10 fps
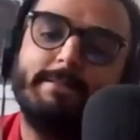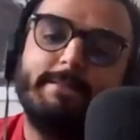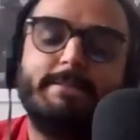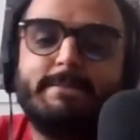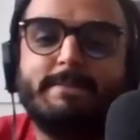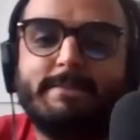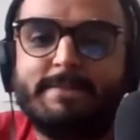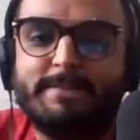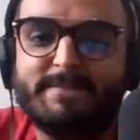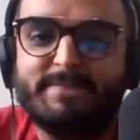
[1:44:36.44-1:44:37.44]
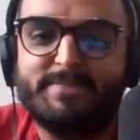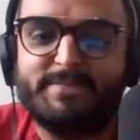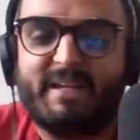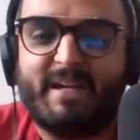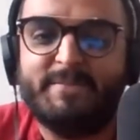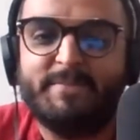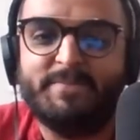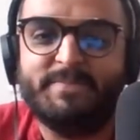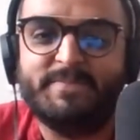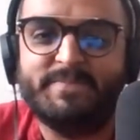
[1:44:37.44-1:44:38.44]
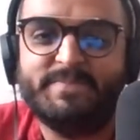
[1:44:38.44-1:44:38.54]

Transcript: and um, yeah, yeah, just you